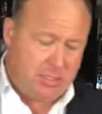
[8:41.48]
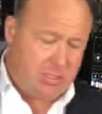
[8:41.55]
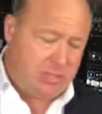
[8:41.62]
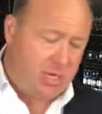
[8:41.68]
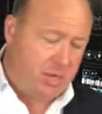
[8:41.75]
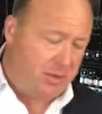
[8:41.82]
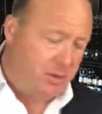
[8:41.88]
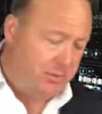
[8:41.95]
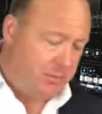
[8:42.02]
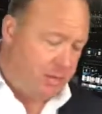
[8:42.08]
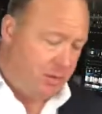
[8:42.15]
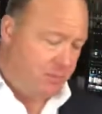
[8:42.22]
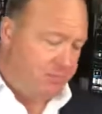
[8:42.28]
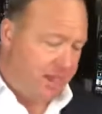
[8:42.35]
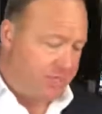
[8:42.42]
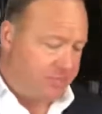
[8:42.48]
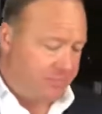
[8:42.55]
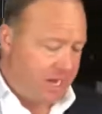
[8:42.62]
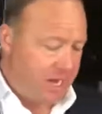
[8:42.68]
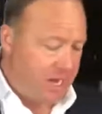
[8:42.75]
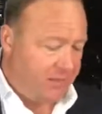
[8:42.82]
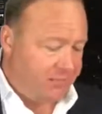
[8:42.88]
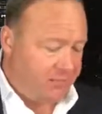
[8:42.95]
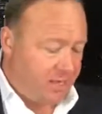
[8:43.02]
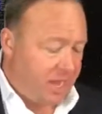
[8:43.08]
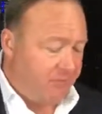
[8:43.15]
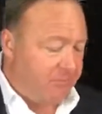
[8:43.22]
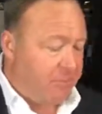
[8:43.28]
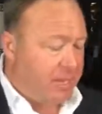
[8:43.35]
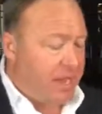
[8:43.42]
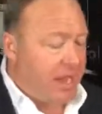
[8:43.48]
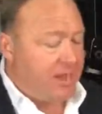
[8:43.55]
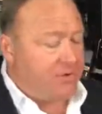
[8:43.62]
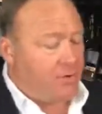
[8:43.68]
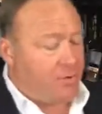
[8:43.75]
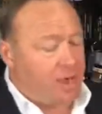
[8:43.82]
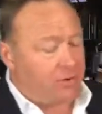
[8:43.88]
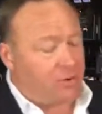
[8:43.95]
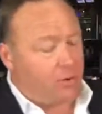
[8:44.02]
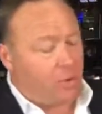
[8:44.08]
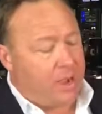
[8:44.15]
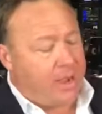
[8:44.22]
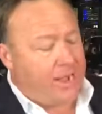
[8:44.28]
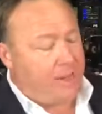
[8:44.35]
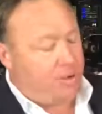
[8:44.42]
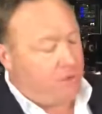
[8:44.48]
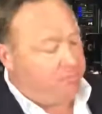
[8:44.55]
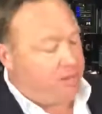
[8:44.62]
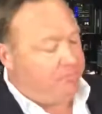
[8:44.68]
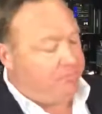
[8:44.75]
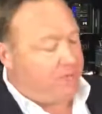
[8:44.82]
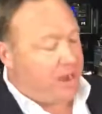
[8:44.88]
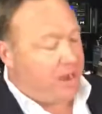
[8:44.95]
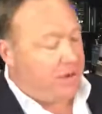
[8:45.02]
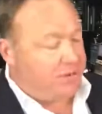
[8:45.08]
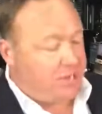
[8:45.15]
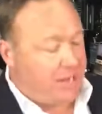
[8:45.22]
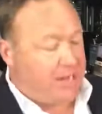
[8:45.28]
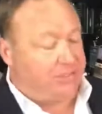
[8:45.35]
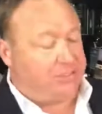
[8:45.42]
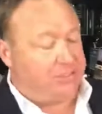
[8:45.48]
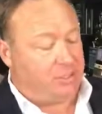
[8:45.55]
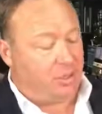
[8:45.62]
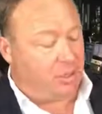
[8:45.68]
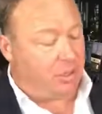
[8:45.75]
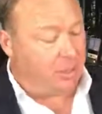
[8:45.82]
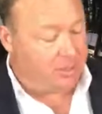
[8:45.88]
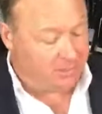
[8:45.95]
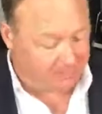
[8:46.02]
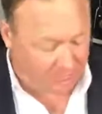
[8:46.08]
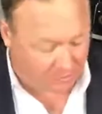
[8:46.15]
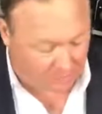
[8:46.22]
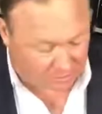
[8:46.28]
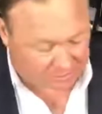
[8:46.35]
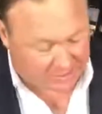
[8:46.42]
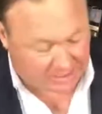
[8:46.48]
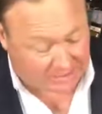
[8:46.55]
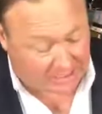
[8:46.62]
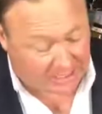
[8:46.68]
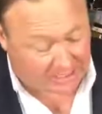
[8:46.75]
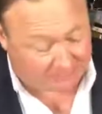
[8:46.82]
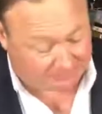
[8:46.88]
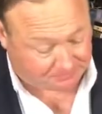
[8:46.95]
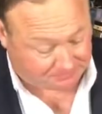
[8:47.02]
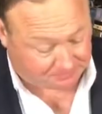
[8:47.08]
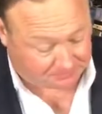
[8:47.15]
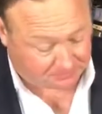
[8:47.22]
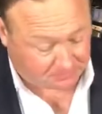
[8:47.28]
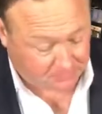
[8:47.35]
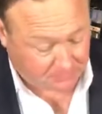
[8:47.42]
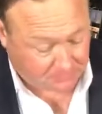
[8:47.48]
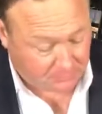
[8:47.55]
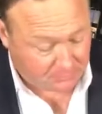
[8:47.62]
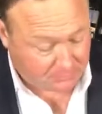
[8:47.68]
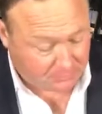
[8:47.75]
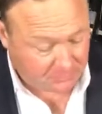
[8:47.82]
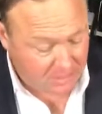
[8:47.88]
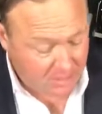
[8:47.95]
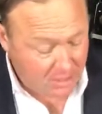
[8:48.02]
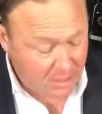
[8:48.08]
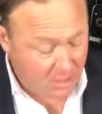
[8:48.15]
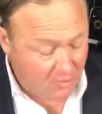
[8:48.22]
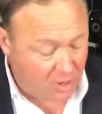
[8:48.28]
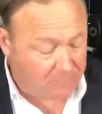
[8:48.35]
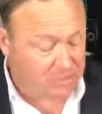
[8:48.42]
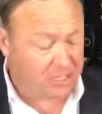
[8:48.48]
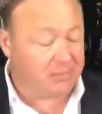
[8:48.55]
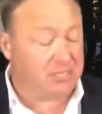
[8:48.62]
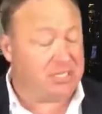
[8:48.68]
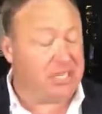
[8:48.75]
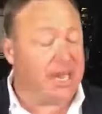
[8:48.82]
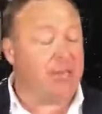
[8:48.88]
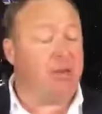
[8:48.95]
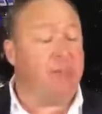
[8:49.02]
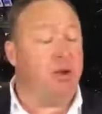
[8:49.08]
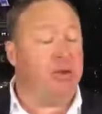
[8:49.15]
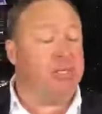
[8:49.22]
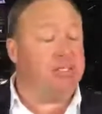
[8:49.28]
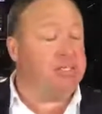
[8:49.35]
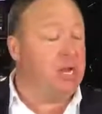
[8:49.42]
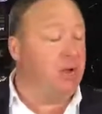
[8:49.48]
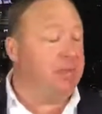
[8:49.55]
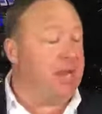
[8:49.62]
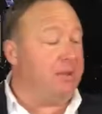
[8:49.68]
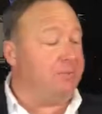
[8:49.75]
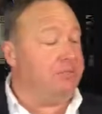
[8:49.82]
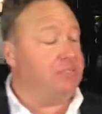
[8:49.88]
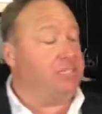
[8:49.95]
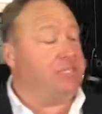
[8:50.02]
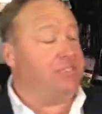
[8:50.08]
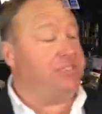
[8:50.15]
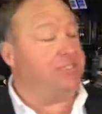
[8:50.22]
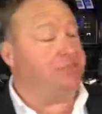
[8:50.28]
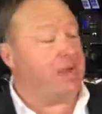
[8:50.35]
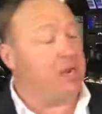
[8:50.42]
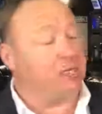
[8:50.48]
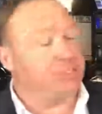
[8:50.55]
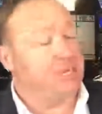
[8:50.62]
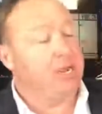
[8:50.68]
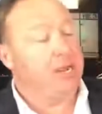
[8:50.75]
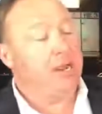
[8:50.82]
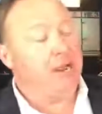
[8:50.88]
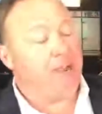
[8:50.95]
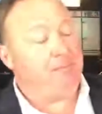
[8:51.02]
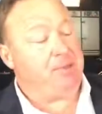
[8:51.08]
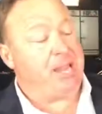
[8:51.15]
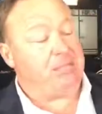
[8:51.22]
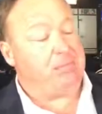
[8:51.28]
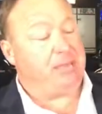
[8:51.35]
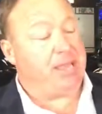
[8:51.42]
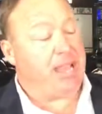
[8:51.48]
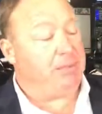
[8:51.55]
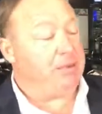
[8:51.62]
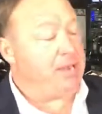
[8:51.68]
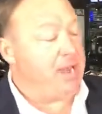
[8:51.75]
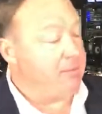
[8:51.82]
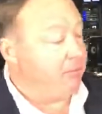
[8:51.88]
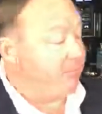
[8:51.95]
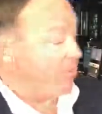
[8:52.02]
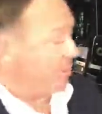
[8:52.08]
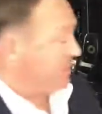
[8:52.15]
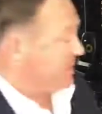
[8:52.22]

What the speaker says: So they're hit with massive layoffs. FBI Director Wray could be fired next. It's all on Infowars.com. Trump slams sanctimonious Comey after Sessions fires FBI's McCabe a day before